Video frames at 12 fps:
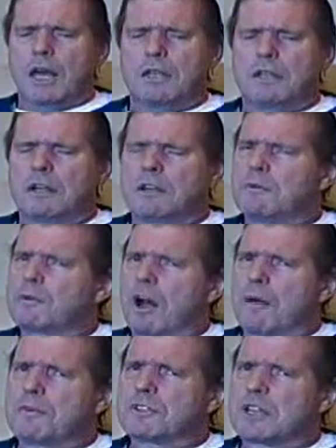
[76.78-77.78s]
You would
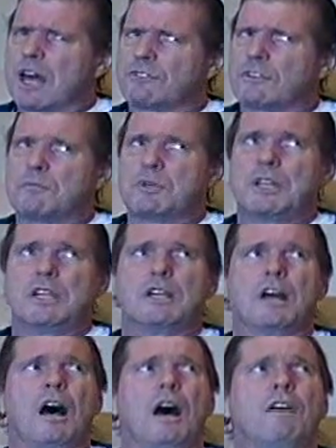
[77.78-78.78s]
almost have to
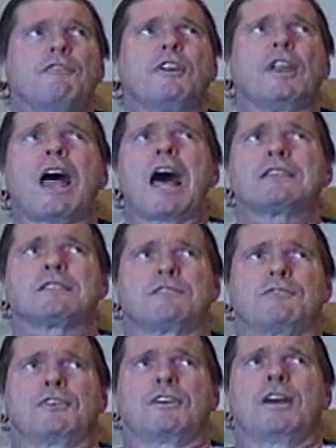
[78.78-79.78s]
be a
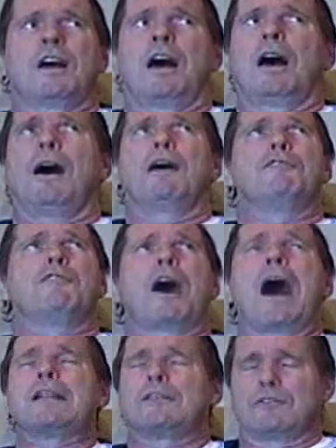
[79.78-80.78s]
philosopher of,
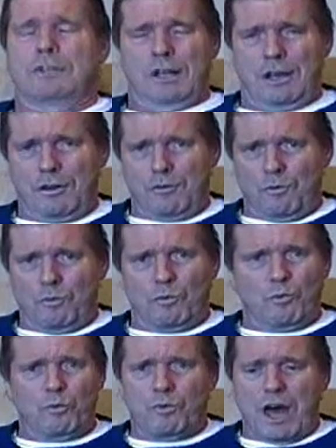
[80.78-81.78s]
I don't know,
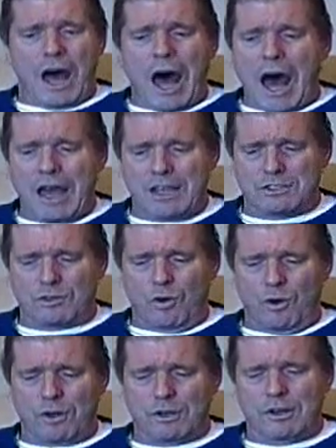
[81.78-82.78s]
the highest
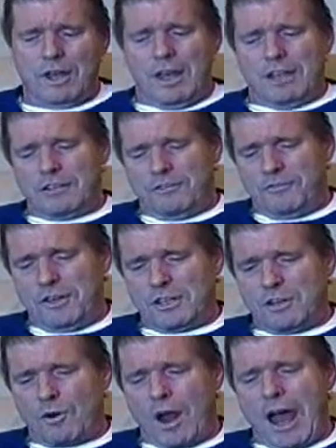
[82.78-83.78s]
order to
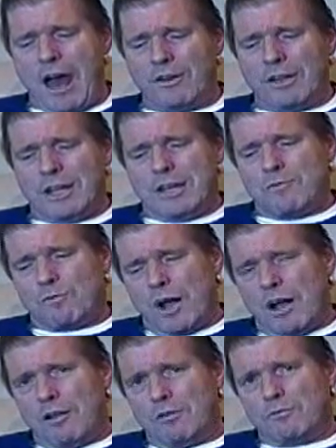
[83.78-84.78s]
figure out,
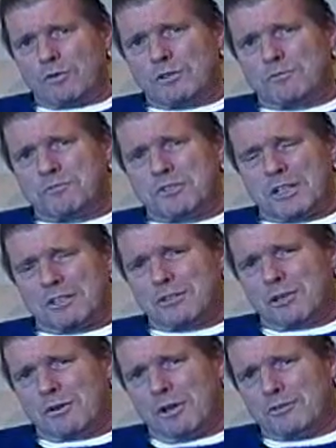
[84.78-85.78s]
well, were
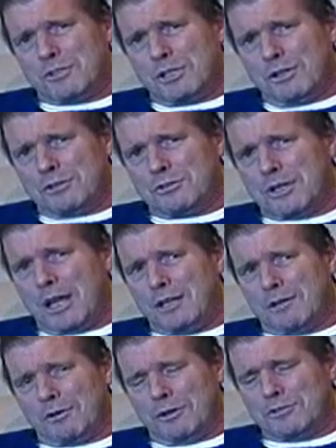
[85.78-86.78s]
6-year-old children,
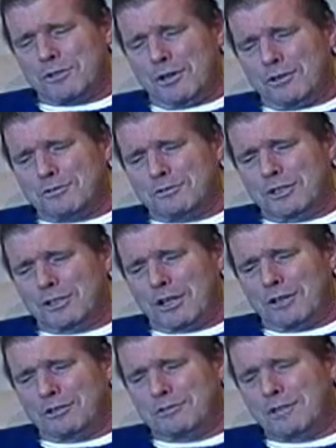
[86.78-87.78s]
8-year-old children,
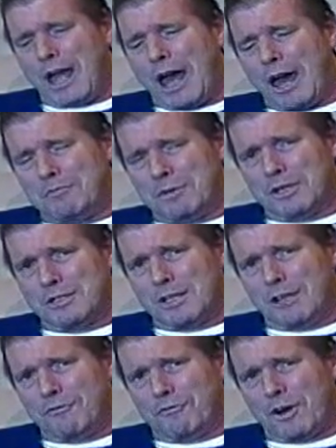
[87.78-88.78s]
who died because
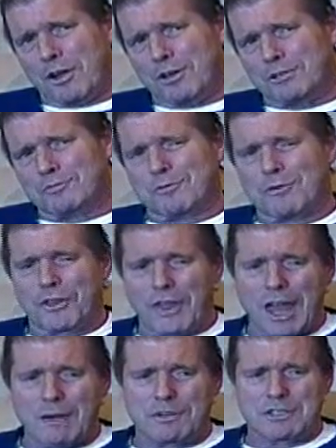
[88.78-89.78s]
they froze, were
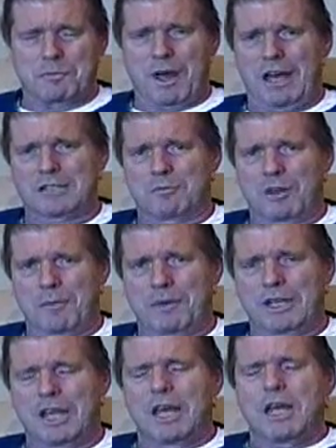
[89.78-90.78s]
they responsible? I
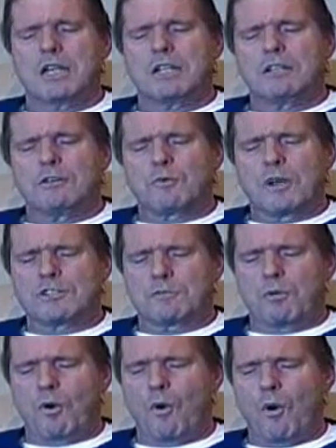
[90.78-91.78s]
mean, you reach a
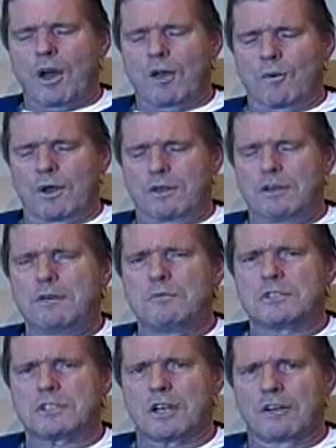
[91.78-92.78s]
point where the
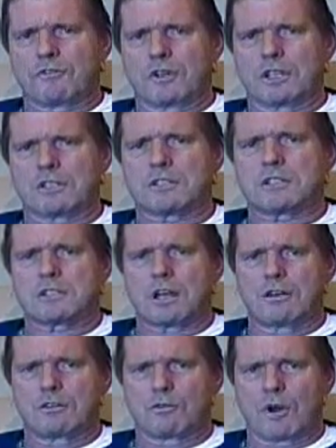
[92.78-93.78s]
human suffering is
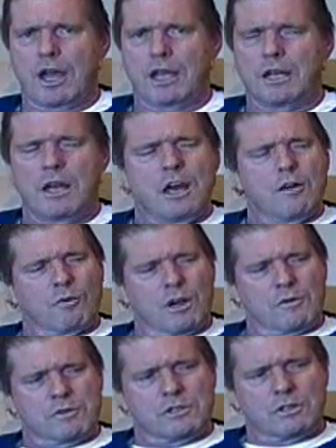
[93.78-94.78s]
so great,
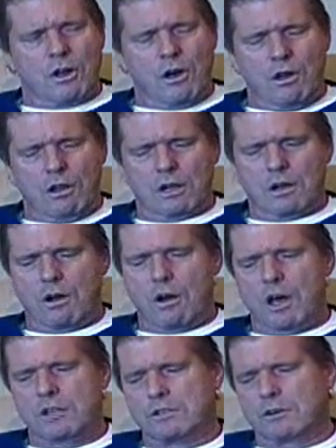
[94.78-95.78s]
whether it's in the
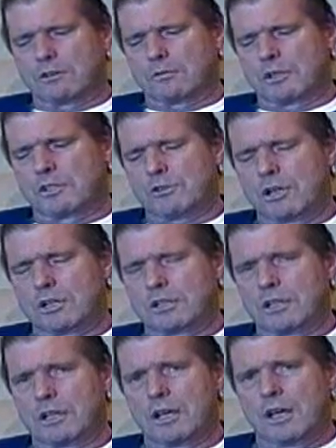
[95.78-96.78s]
Holocaust or the retreat
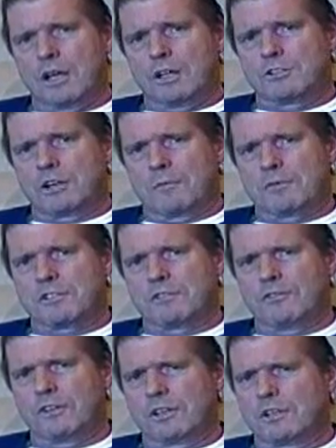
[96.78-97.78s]
of the German
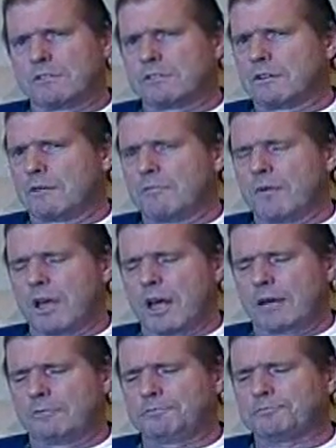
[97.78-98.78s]
civilians from
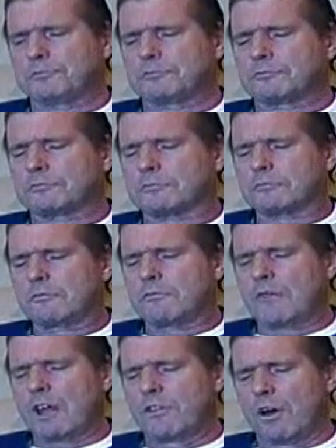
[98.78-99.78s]

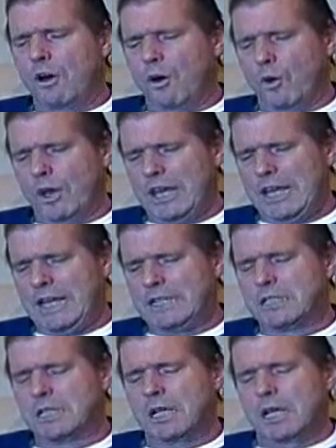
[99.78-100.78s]
the whole
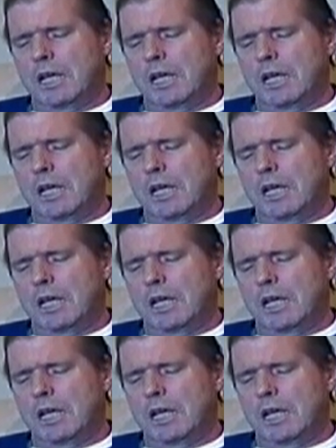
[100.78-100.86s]
East,